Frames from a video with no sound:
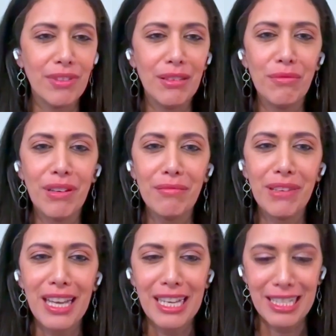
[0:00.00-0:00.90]
in what
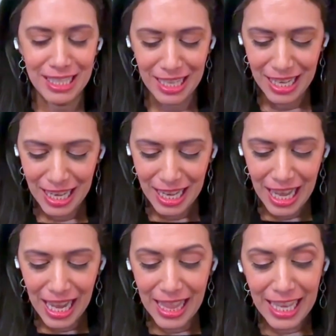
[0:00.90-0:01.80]
ways?"
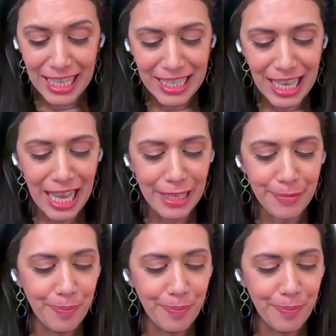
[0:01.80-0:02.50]
And they said,